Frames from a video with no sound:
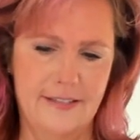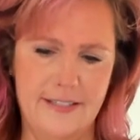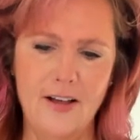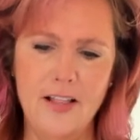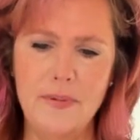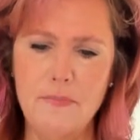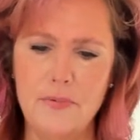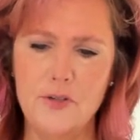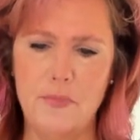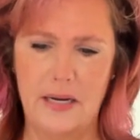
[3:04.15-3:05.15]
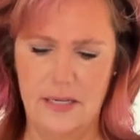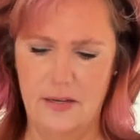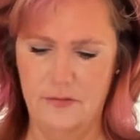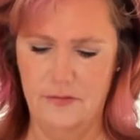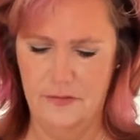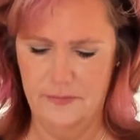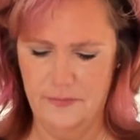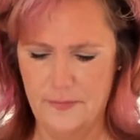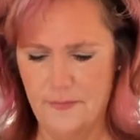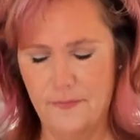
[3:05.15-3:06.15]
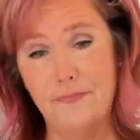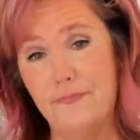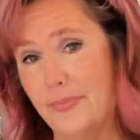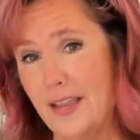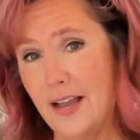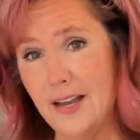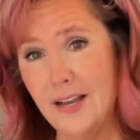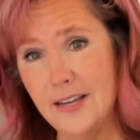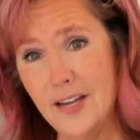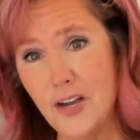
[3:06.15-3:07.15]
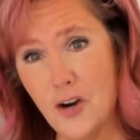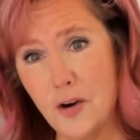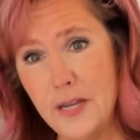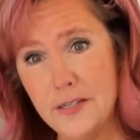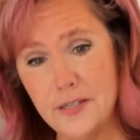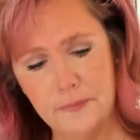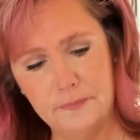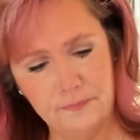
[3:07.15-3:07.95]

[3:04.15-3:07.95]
It's all about perspective. Uh-huh. Hermit.